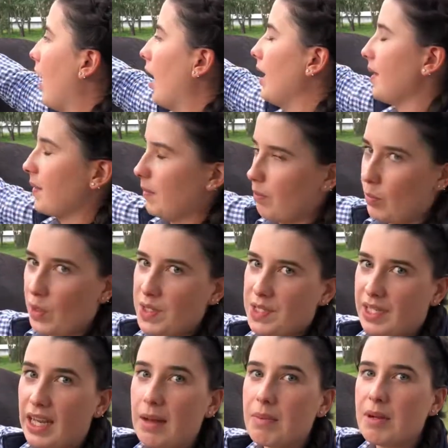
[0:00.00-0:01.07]
It's important to
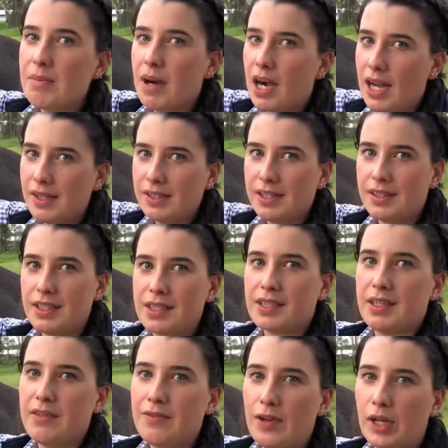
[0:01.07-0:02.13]
keep in mind that this
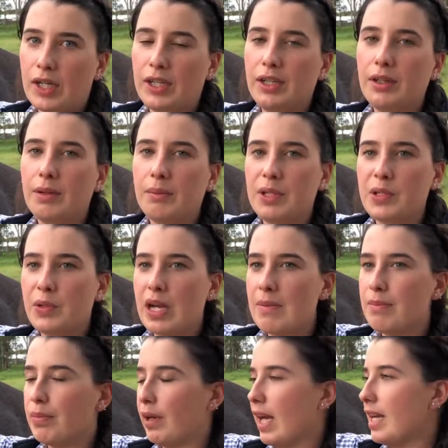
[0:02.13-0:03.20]
can vary between
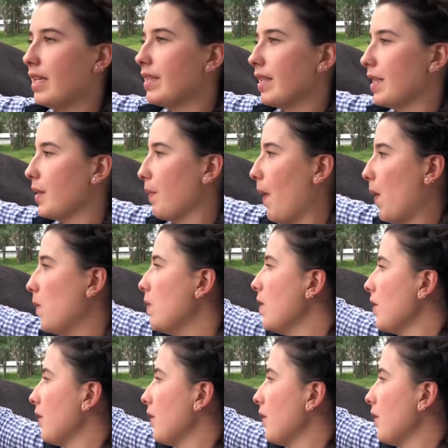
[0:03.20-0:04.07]
breeds as well.